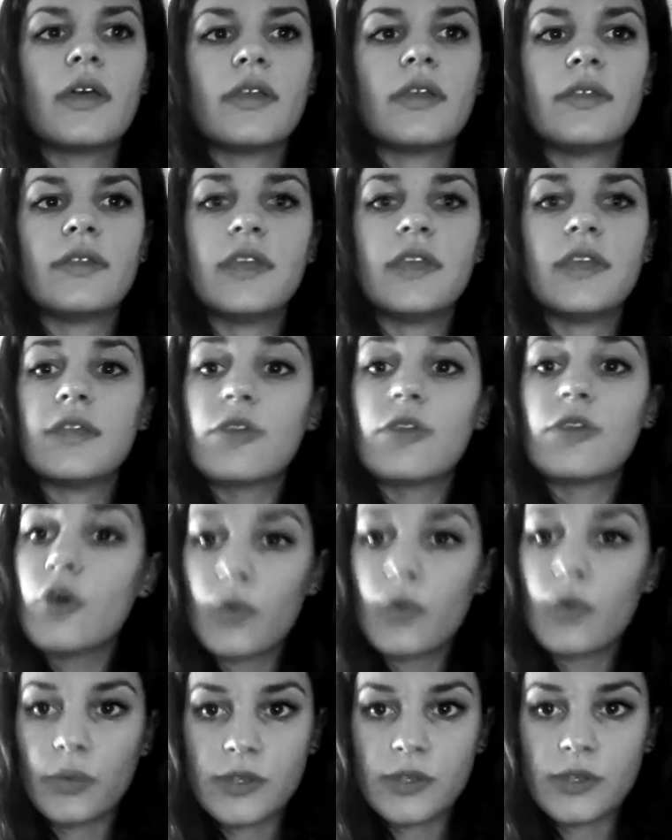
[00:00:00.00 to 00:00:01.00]
The
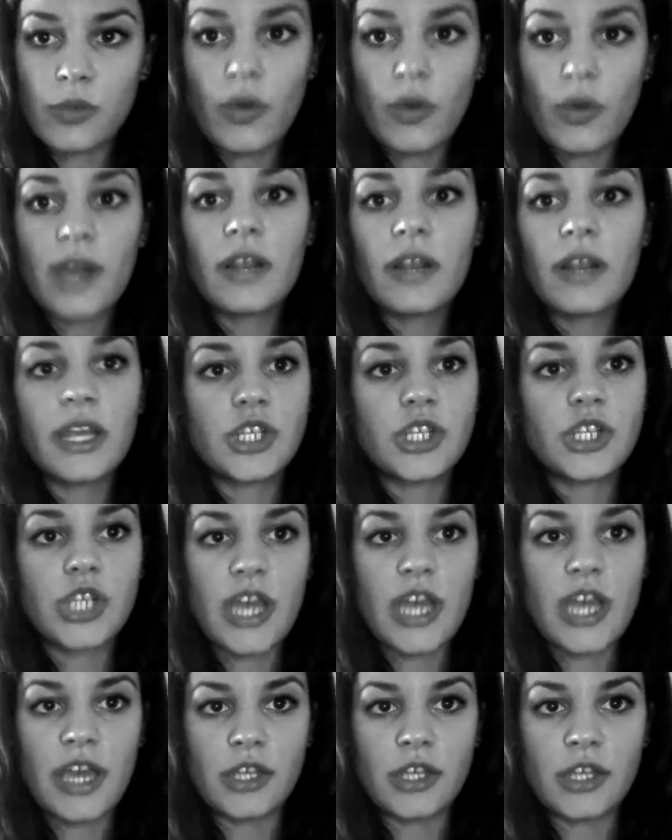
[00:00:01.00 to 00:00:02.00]
tones widely
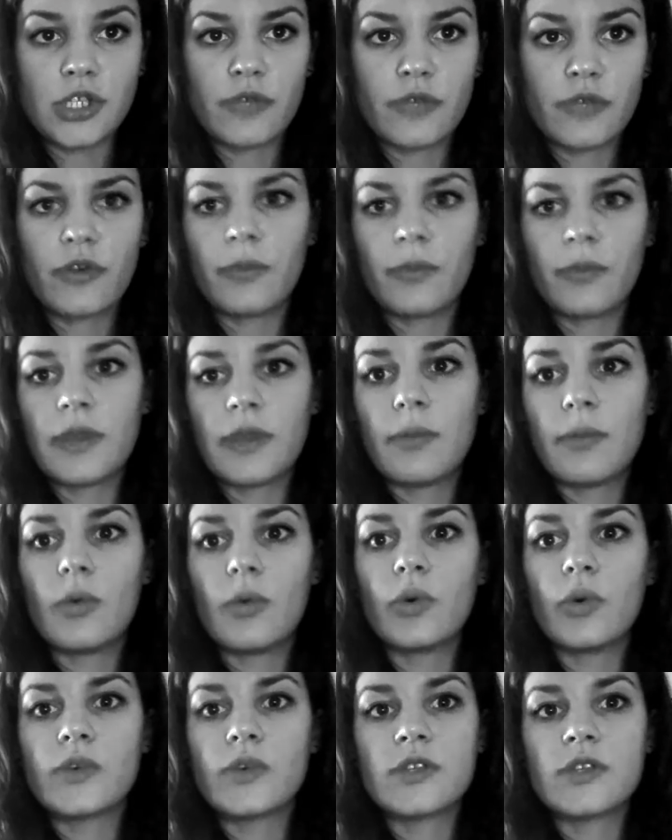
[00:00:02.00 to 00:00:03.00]
change from the
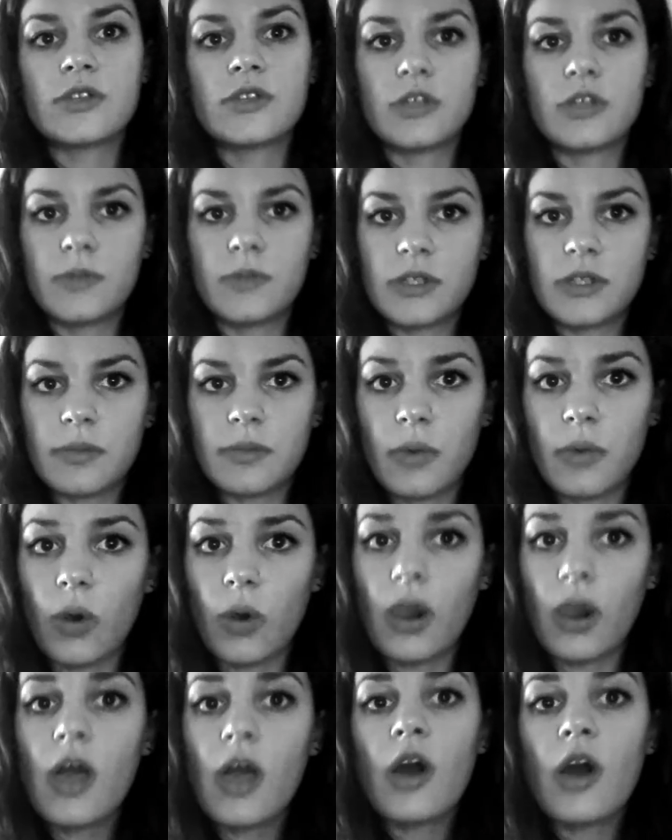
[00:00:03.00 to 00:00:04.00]
most
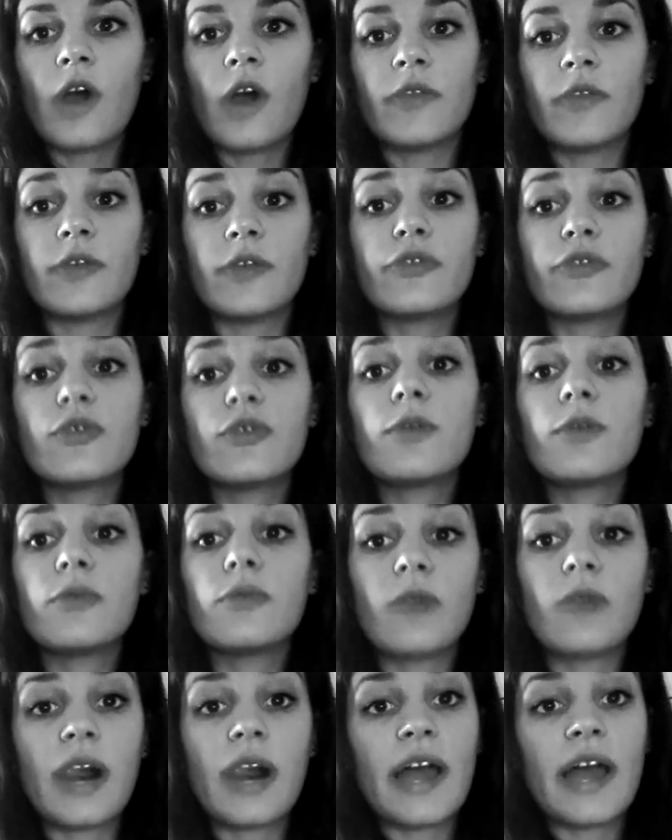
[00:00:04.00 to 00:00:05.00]
subtle of the full
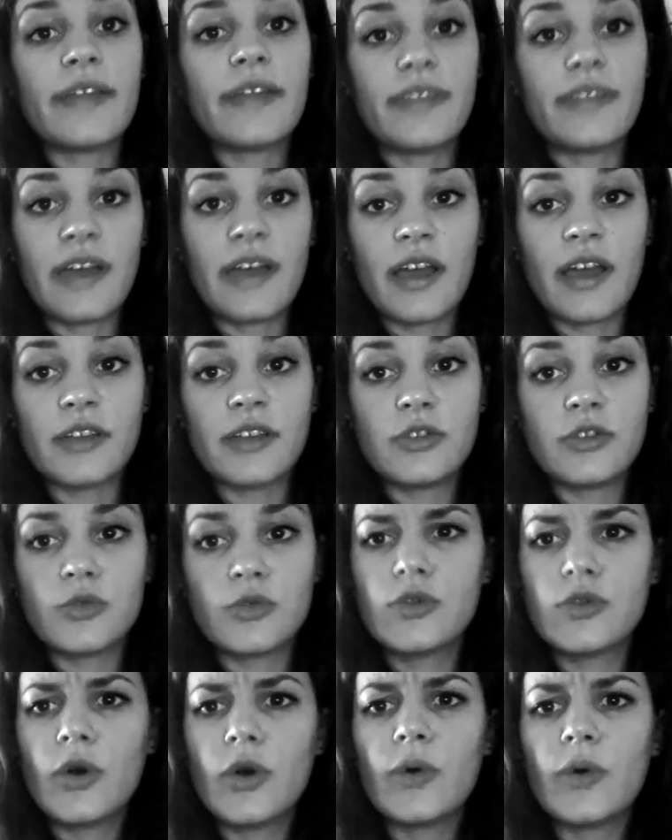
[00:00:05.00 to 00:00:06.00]
moonlight night
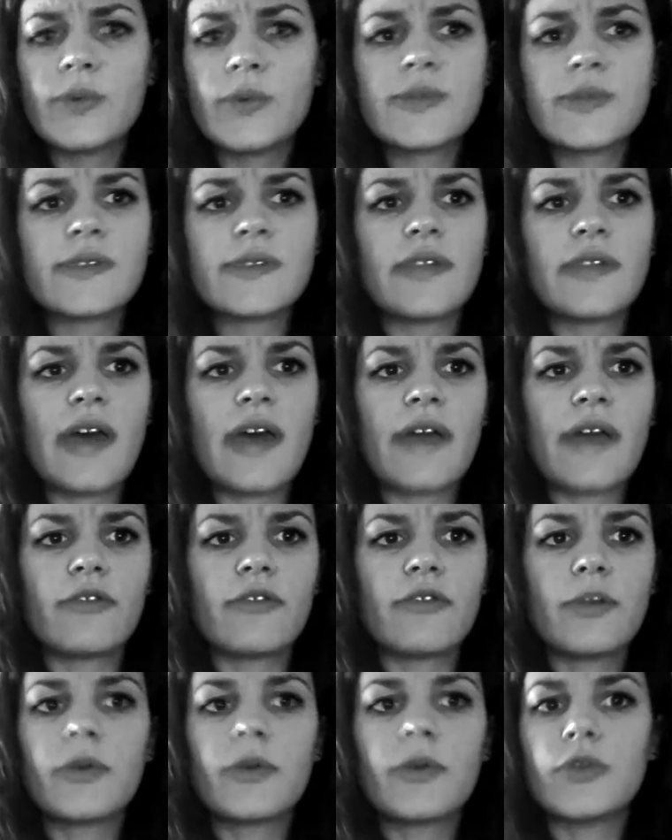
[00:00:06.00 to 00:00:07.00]
to those that
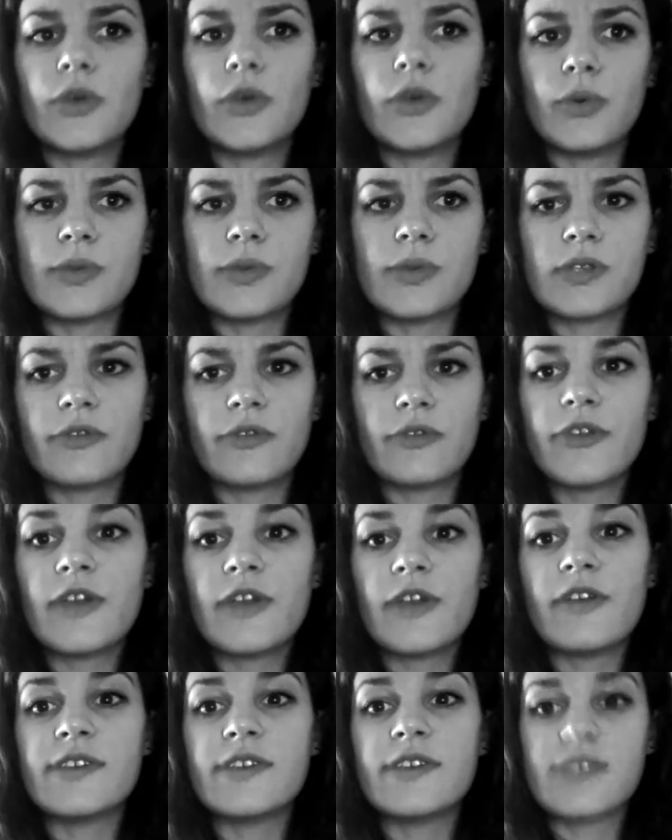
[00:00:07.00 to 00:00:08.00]
reproduce
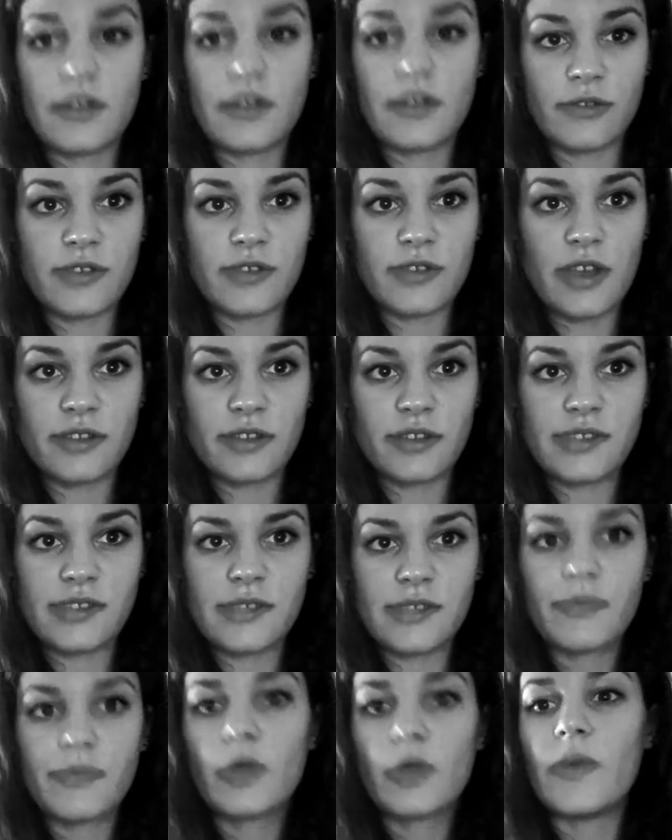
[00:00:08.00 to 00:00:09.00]
fiery sunsets
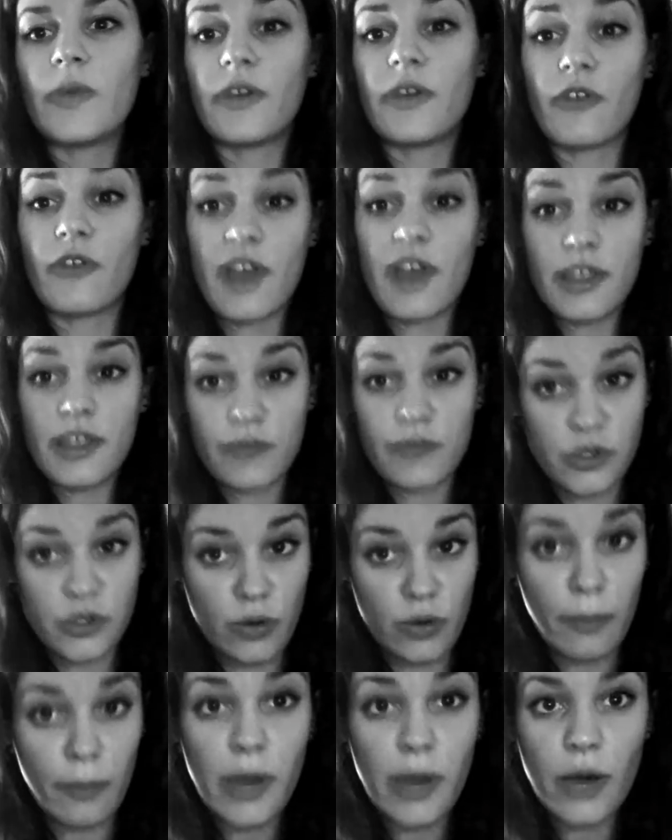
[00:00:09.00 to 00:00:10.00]
with a great
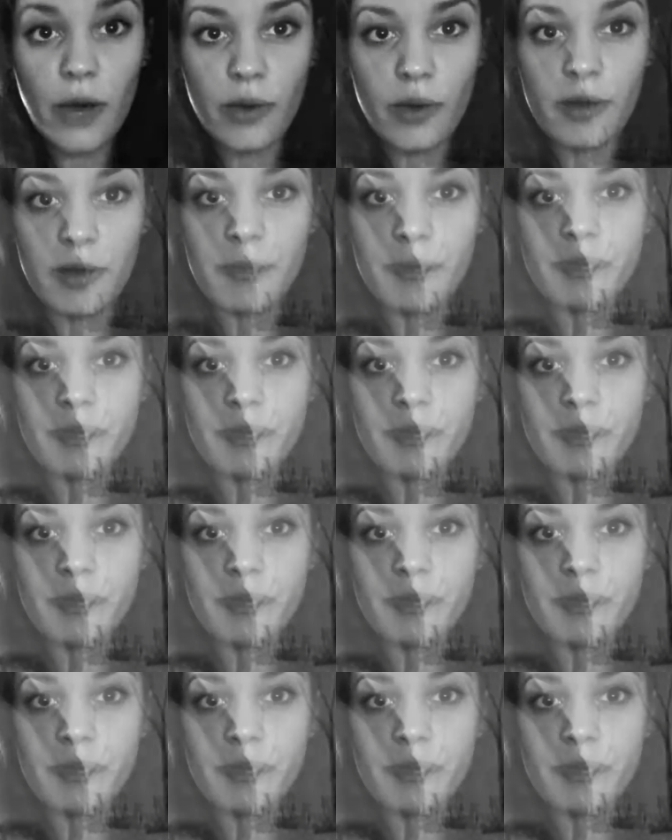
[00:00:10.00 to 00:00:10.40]
visual power.